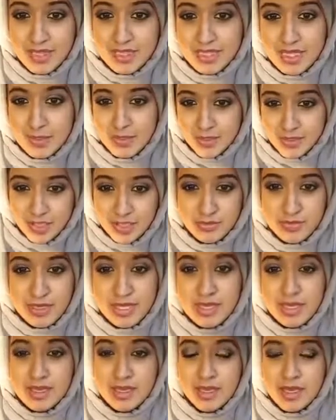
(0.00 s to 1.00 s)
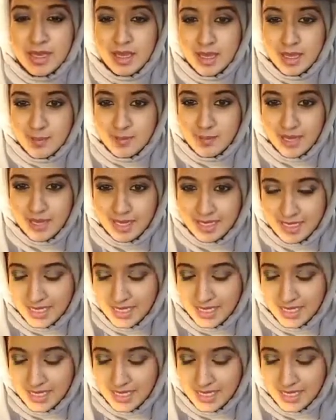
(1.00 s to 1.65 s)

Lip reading: that's how I generate my